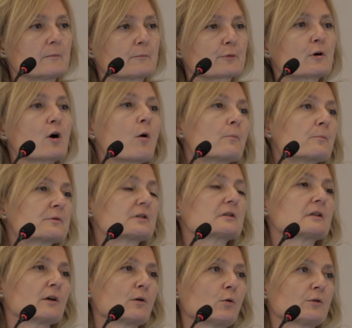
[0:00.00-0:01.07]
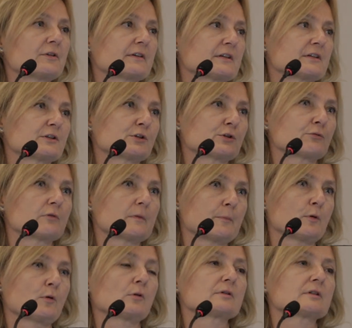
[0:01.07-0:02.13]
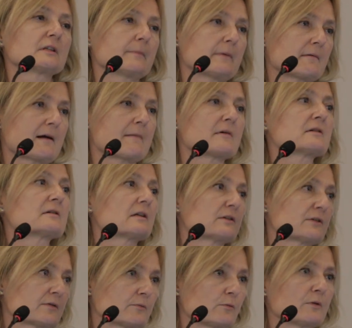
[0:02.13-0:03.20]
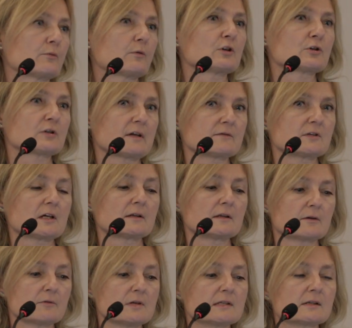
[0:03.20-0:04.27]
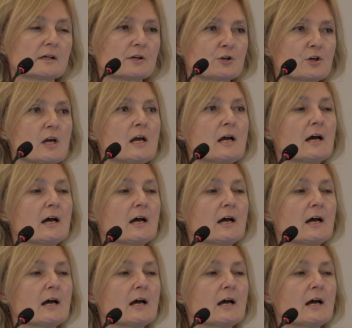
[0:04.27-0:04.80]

prompt the authors to report the parameters with which they've done their research,